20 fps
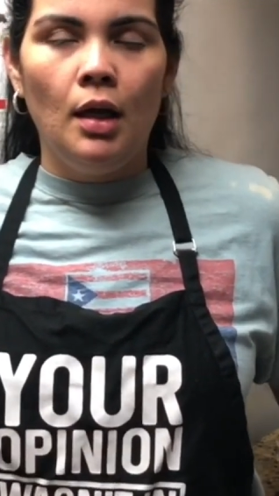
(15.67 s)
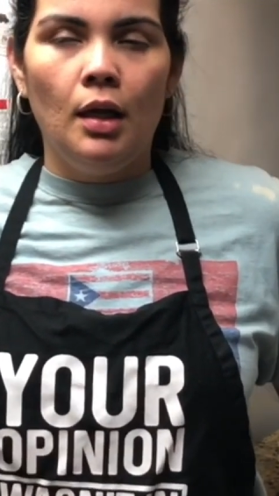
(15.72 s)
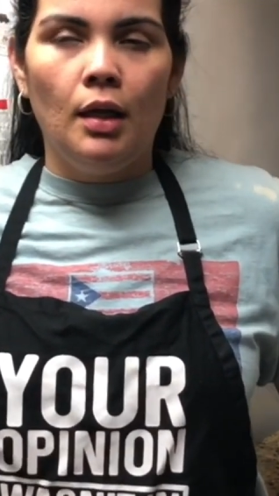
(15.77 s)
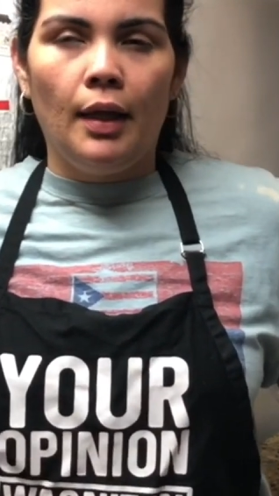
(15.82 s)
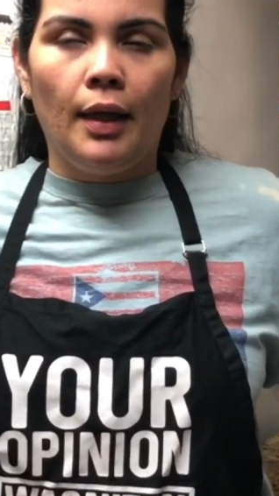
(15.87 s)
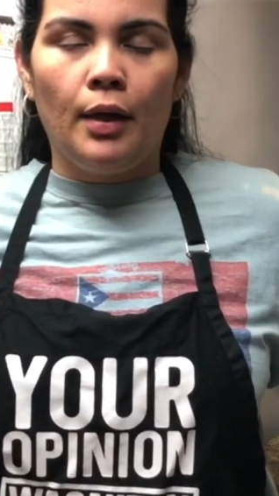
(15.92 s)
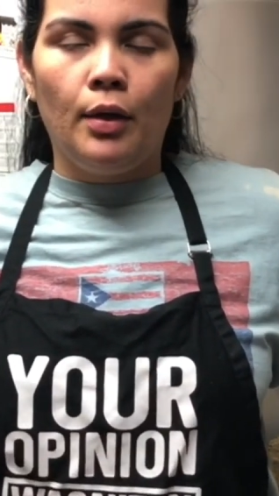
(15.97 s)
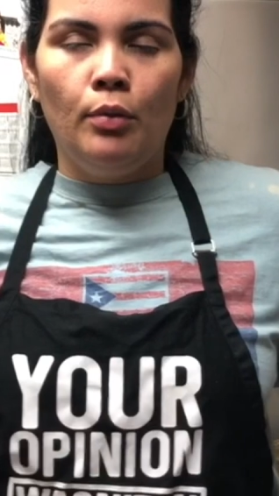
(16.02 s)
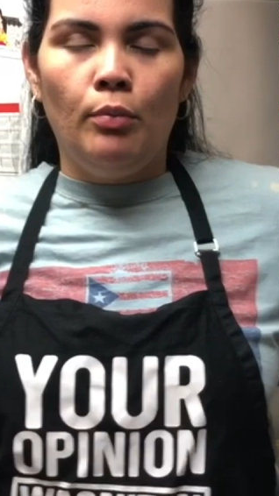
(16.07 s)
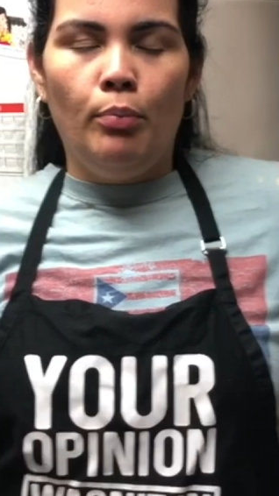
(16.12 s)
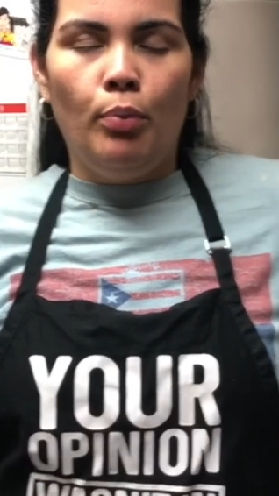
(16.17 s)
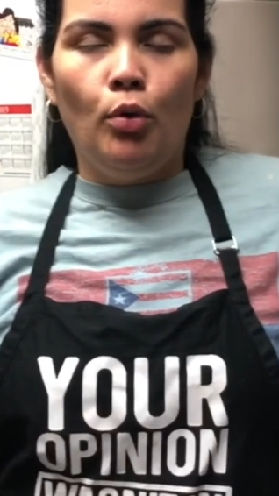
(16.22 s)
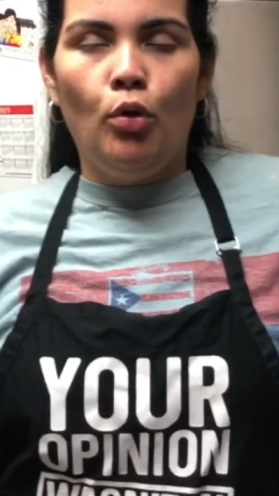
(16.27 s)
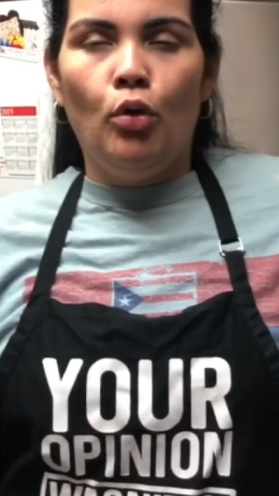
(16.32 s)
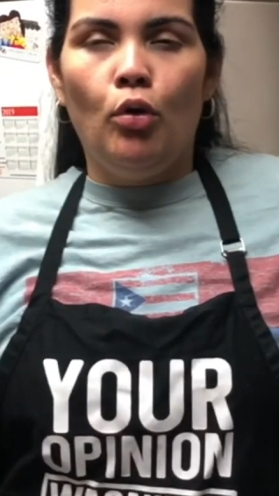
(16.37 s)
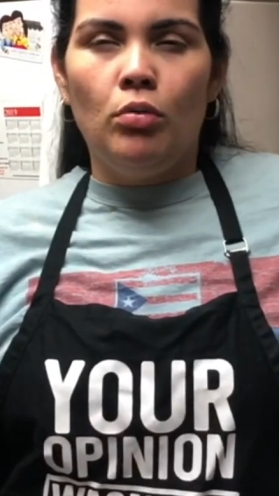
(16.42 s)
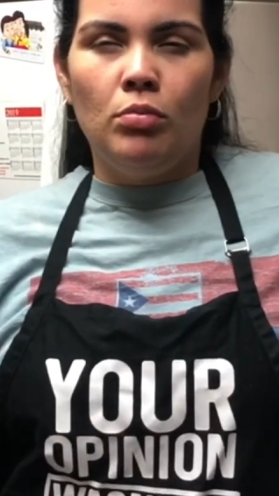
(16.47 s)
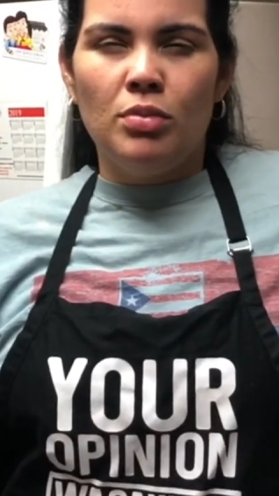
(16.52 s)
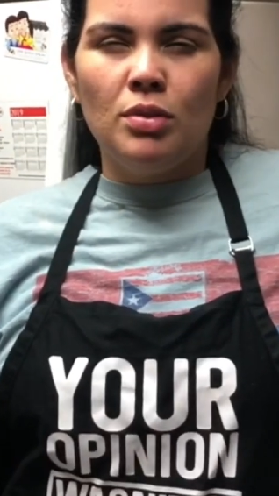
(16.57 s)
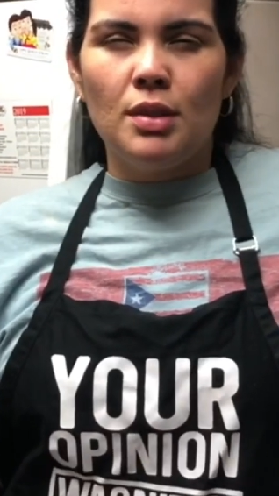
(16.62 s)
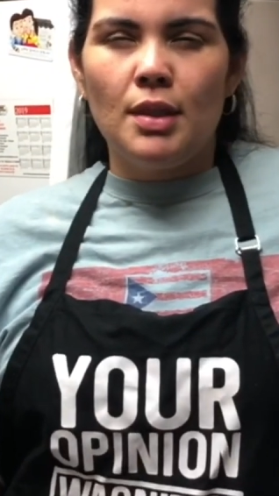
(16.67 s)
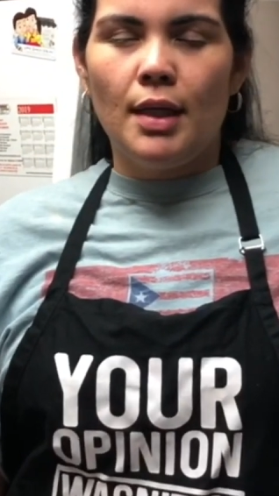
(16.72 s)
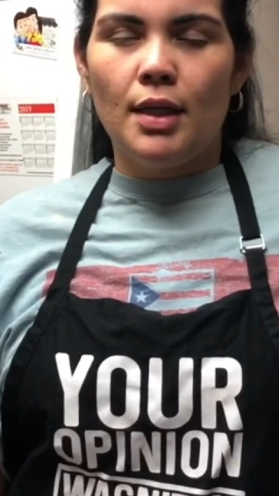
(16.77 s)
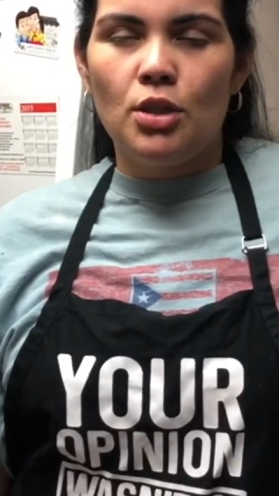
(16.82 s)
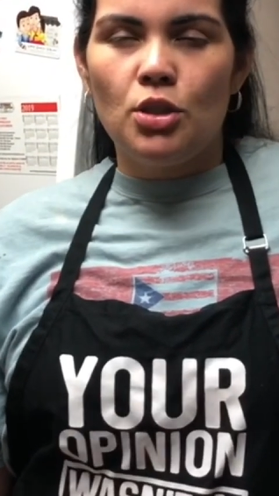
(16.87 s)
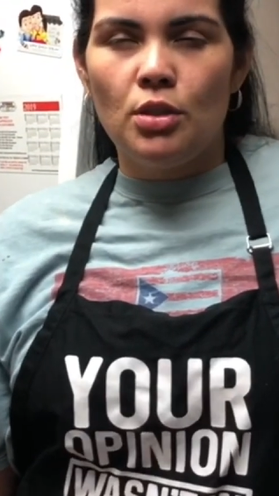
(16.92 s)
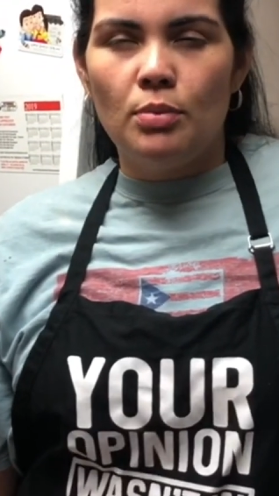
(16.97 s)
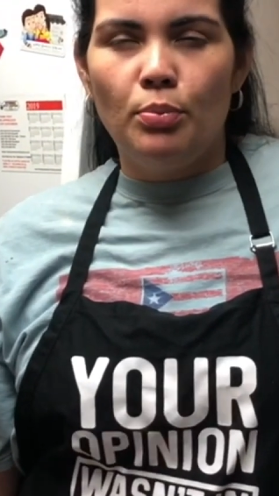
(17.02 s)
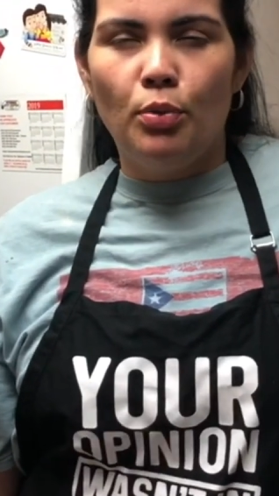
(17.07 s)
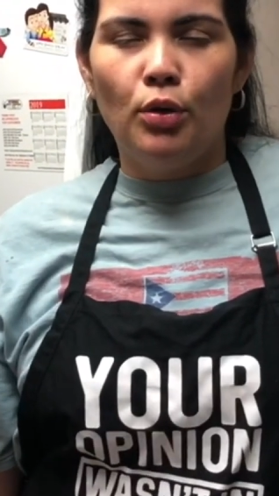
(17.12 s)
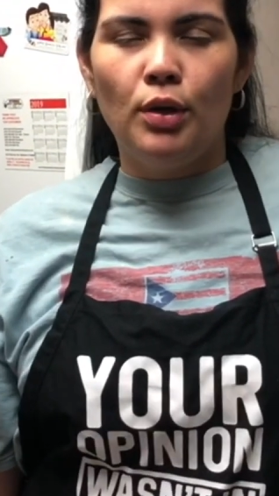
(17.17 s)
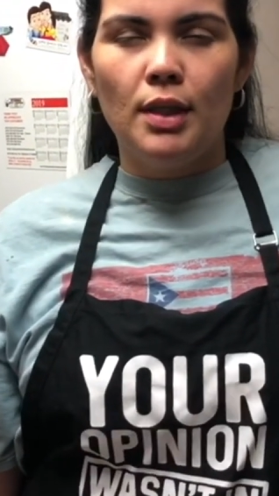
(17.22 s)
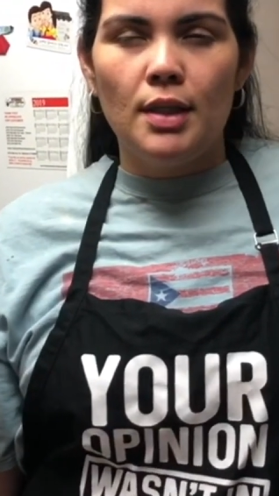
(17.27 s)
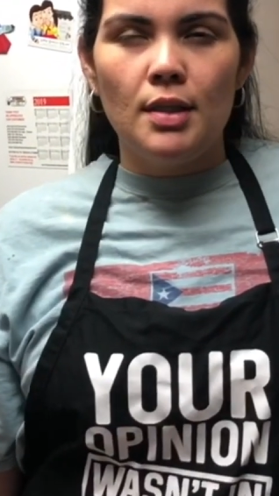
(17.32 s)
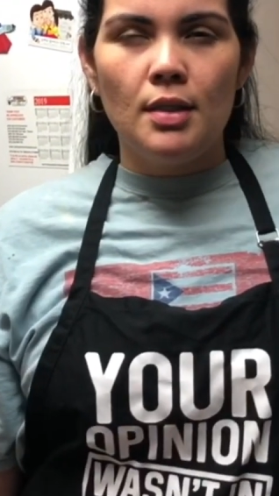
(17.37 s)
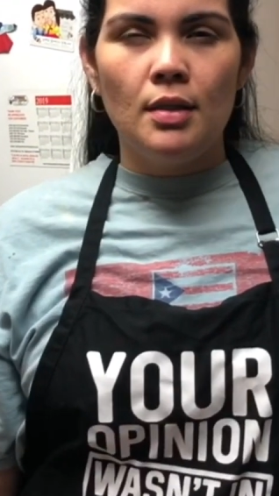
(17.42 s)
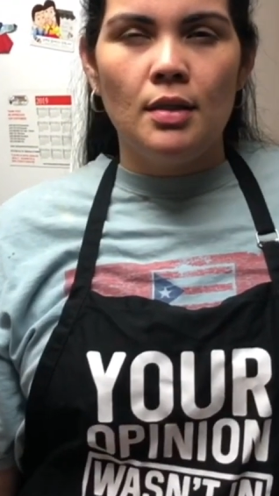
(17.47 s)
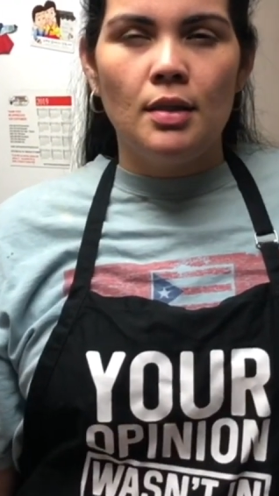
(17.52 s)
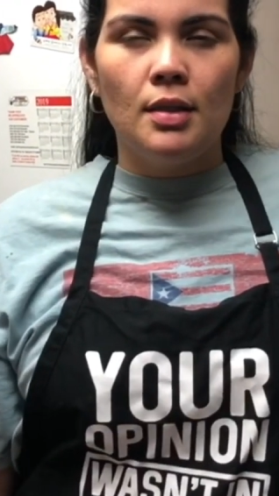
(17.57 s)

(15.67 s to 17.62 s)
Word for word: like a bowl almost like chipotle